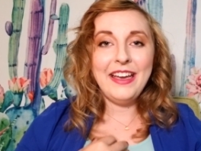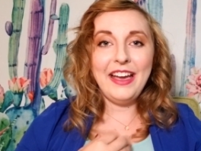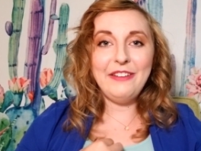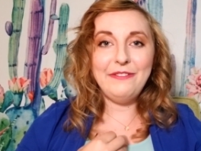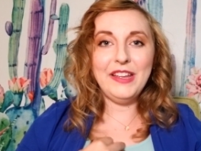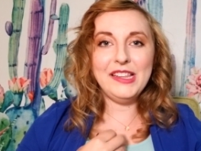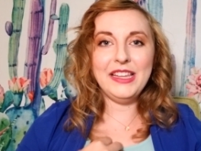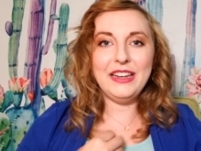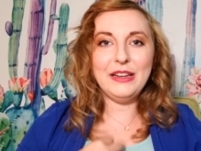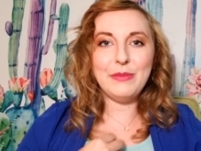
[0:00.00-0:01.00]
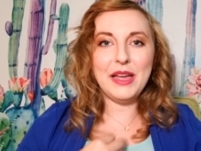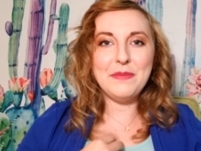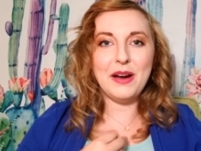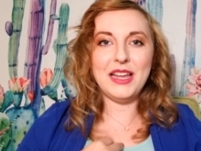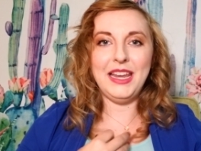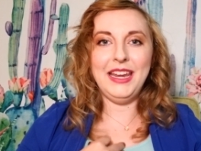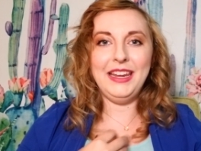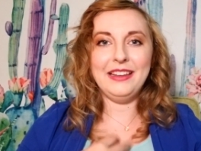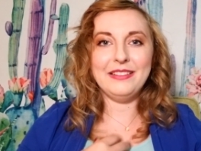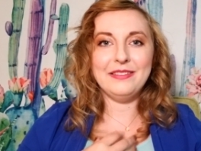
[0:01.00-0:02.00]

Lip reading: I feel it in my body.